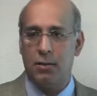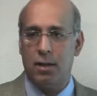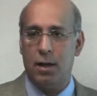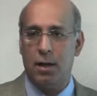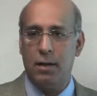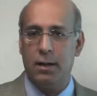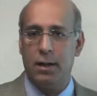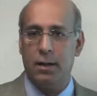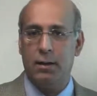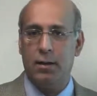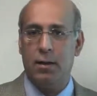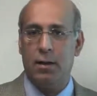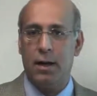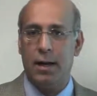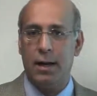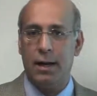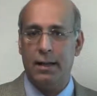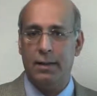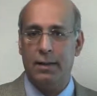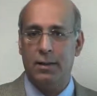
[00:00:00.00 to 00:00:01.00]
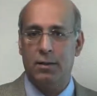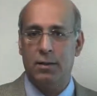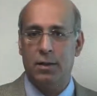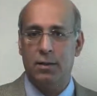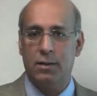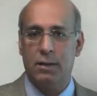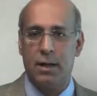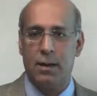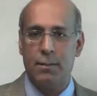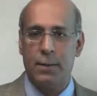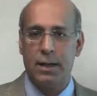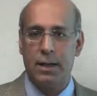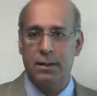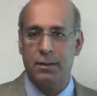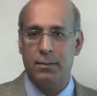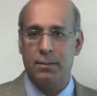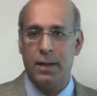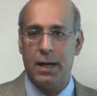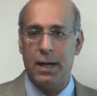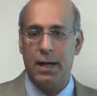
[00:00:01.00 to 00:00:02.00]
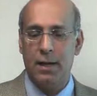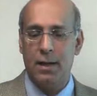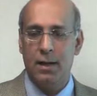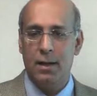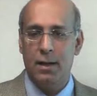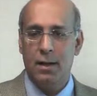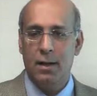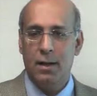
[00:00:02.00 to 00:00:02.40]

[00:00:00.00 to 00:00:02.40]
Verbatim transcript: drug in your eye and the insurance company doesn't pay,